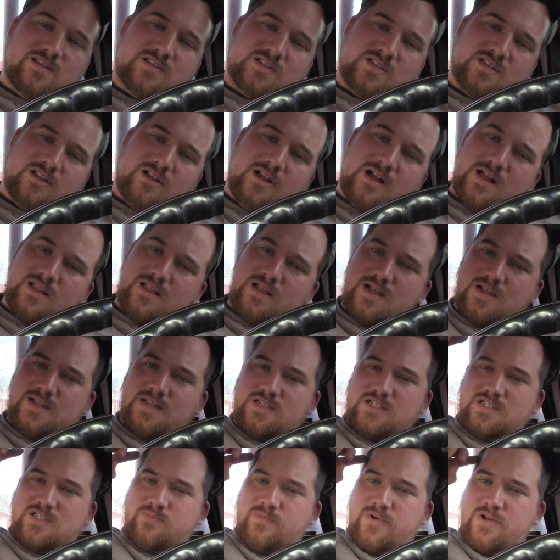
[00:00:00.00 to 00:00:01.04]
the slot like
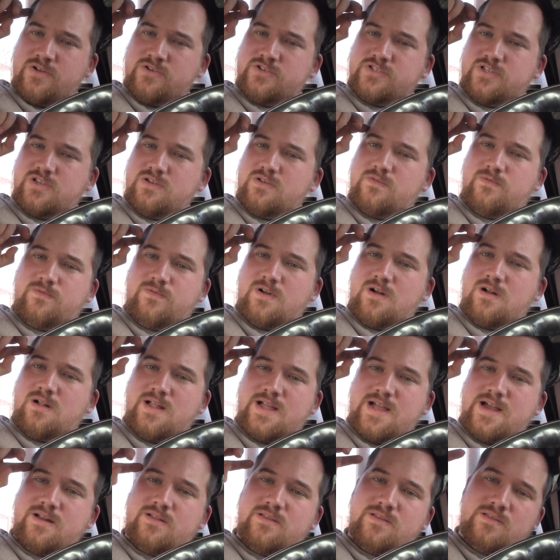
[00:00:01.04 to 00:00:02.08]
it's supposed to and fall
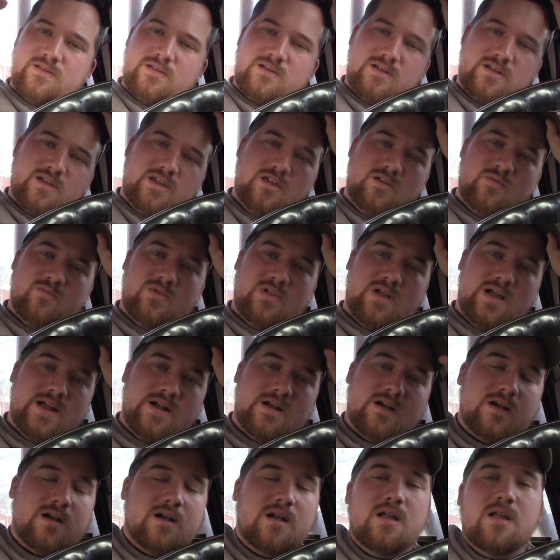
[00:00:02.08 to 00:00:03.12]
out of the
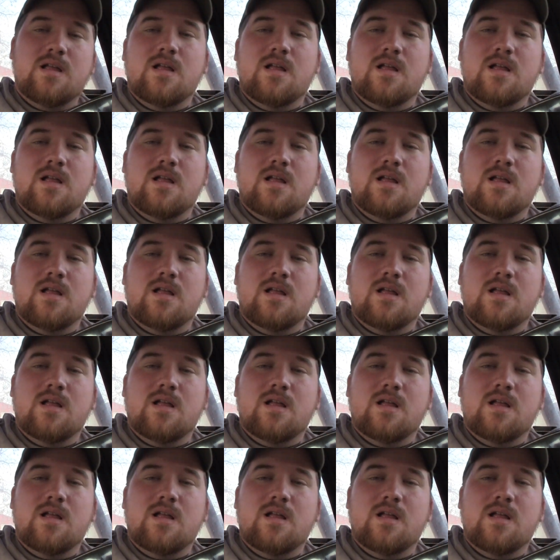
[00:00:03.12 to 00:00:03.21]
accumulator